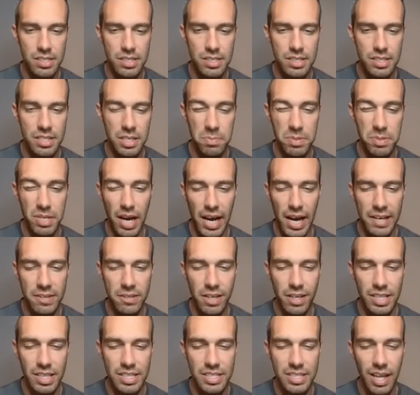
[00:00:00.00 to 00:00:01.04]
deep dives
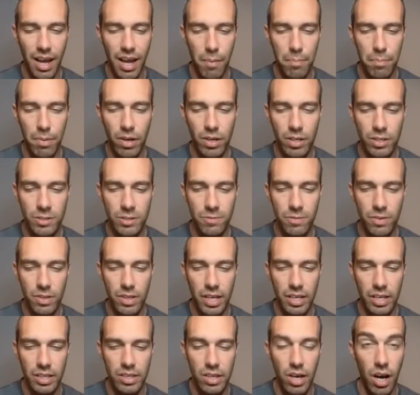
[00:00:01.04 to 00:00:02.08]
on these stat products for
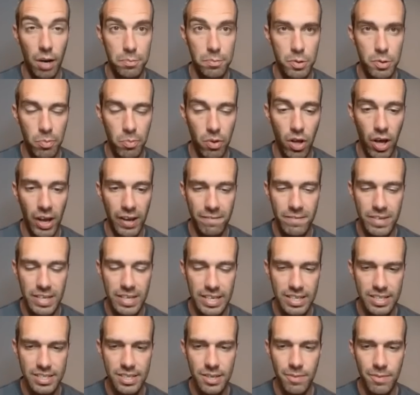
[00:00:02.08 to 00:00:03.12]
like optimal IVs,